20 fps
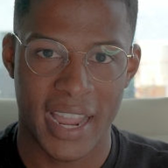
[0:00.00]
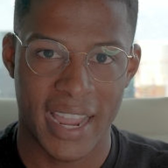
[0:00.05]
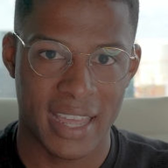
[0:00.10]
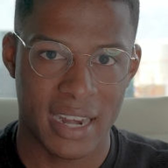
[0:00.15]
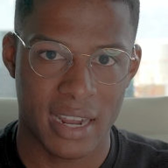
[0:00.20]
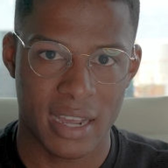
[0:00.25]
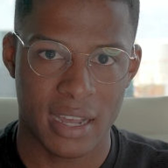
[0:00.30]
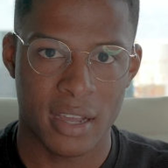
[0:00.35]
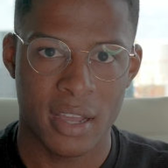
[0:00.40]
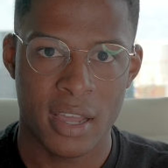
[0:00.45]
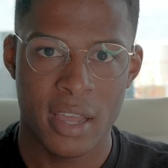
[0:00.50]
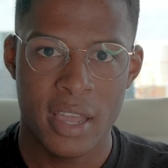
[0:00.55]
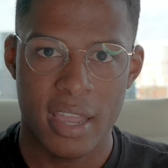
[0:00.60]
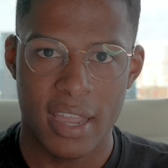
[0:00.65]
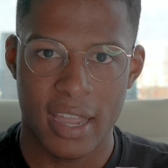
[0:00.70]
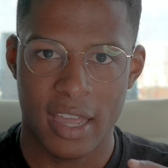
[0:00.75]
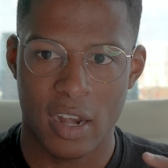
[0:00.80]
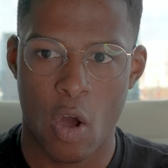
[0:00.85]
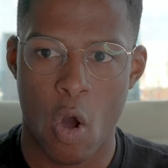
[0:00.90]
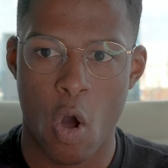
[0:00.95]
Anna.
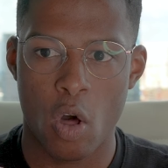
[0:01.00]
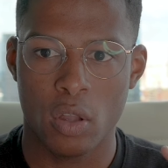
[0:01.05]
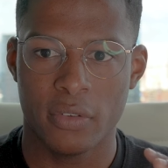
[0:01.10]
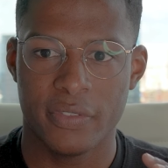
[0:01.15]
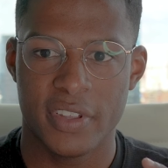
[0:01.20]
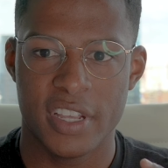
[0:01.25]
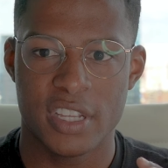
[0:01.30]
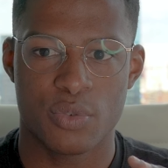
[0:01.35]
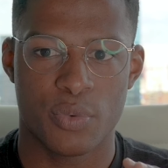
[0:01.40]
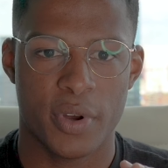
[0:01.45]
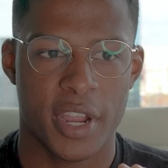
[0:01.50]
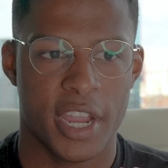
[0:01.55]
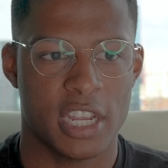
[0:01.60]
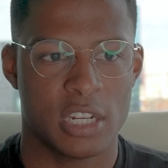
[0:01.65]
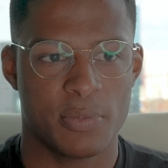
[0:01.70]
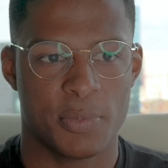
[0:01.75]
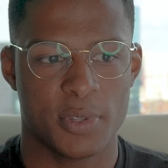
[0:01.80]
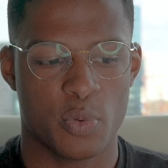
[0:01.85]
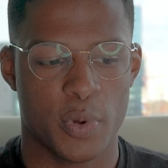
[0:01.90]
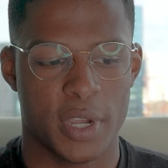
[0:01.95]
And all of these
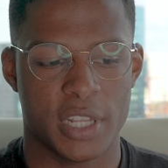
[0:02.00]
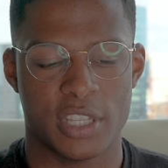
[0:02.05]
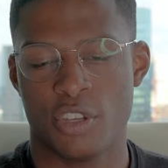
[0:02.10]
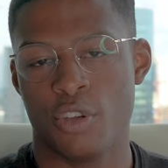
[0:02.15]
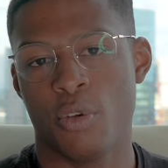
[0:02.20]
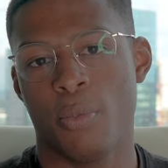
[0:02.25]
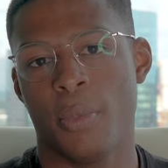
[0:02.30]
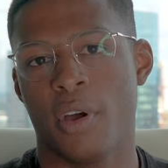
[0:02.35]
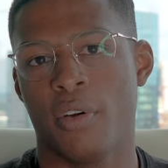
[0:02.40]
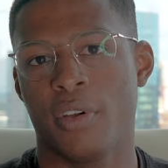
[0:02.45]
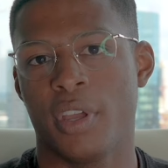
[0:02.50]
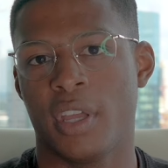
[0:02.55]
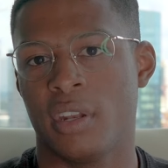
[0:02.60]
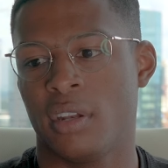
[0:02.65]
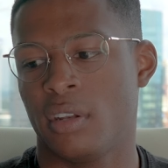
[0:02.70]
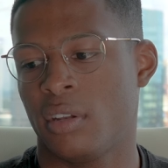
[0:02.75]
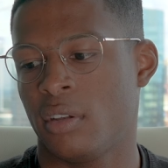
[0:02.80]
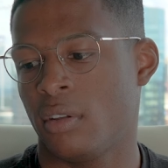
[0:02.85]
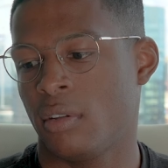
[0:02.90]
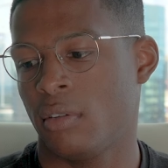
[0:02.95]
range between 2 million